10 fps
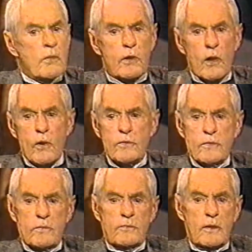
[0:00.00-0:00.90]
Well, the
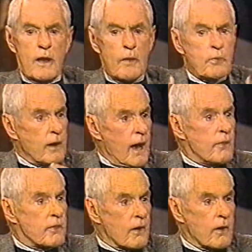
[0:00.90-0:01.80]
notions that I put
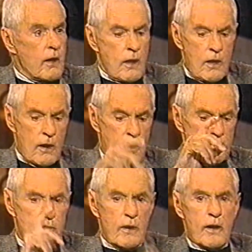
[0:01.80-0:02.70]
out there
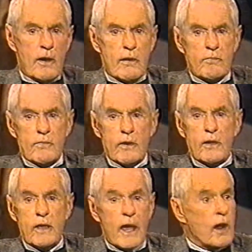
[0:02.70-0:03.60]
of
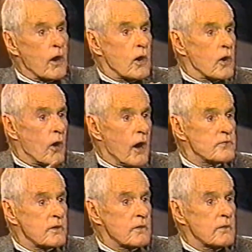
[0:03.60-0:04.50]
care,
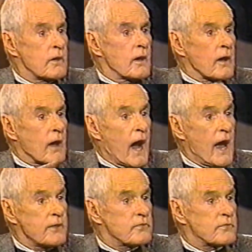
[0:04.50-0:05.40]
caution,
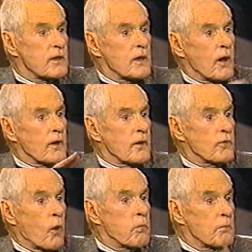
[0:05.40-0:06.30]
guides,
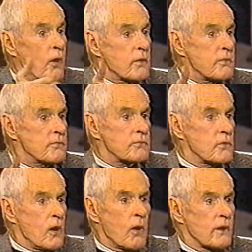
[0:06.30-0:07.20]
noble motives,
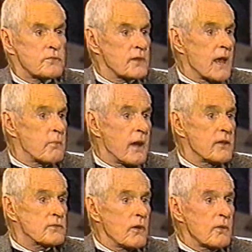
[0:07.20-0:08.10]
no, I stand by
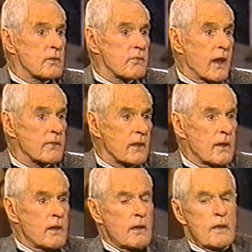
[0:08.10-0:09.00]
these totally. The fact that
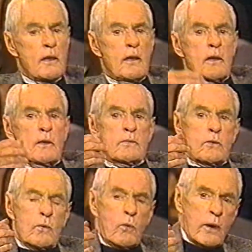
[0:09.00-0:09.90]

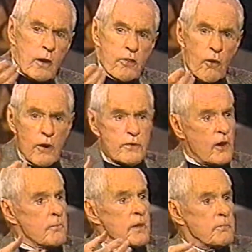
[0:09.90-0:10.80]
what
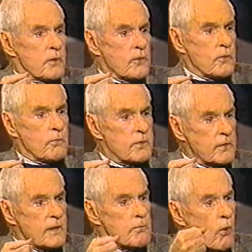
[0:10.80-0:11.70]
authoritarian people do,
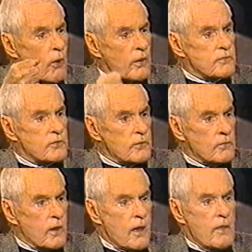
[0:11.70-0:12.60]
particularly moralists do,